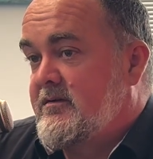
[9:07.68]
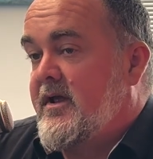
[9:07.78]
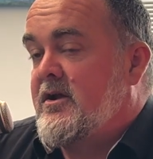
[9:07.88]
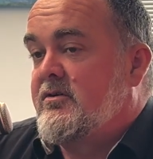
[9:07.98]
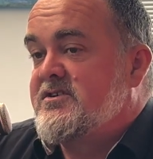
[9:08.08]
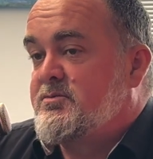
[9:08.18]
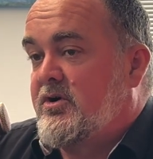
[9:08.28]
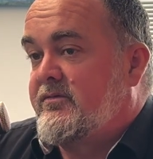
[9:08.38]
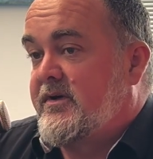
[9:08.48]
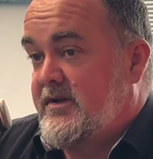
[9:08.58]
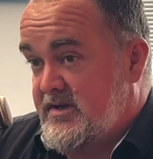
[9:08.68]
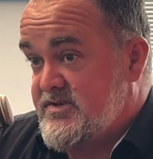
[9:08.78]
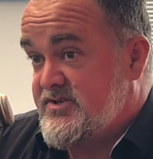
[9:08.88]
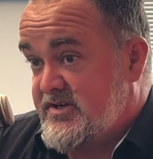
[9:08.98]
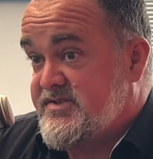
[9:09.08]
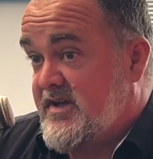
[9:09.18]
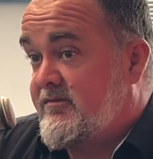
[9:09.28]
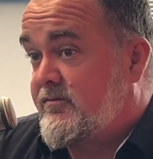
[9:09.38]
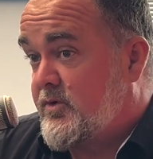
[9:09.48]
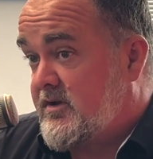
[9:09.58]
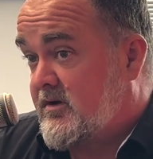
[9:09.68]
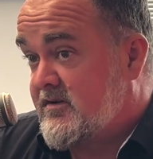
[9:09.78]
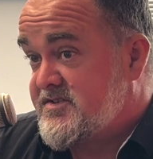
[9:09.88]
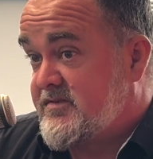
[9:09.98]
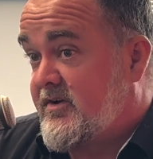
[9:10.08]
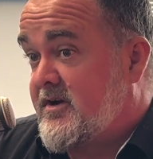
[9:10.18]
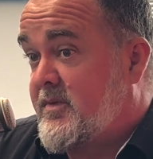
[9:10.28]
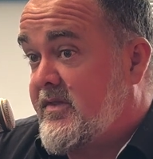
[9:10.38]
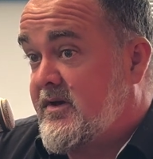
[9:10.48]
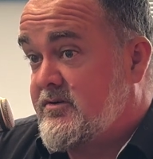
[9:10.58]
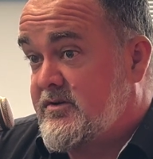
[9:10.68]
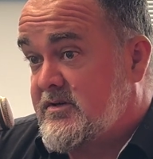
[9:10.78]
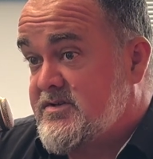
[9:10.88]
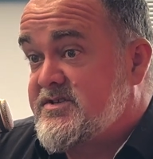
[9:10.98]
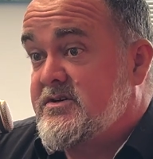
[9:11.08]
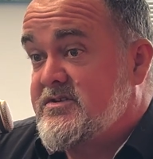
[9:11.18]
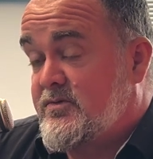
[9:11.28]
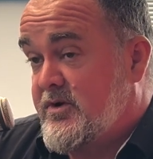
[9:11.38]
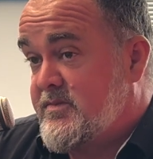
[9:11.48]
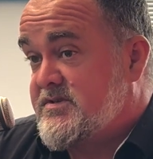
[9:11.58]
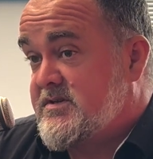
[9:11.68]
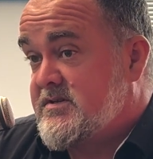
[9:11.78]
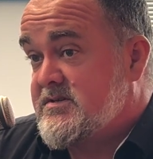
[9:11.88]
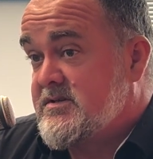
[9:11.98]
And gross profit is just that $40 divided by the $100, so it's 40%.